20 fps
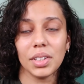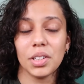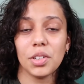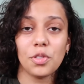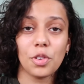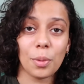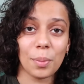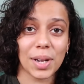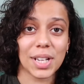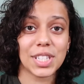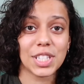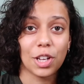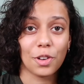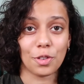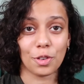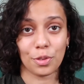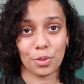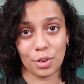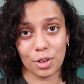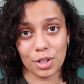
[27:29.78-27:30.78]
for
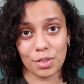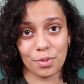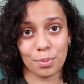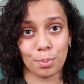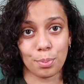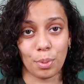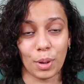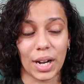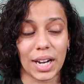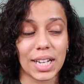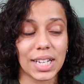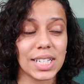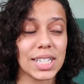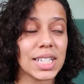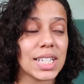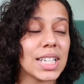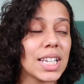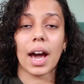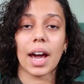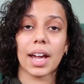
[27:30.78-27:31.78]
myself or for a
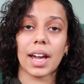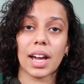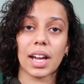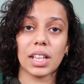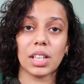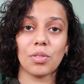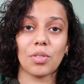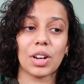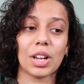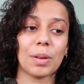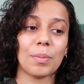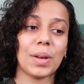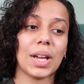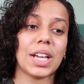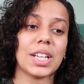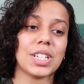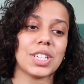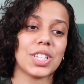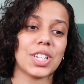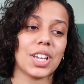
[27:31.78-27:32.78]
brand. I highly
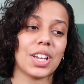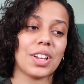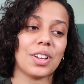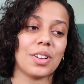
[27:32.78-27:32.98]
recommend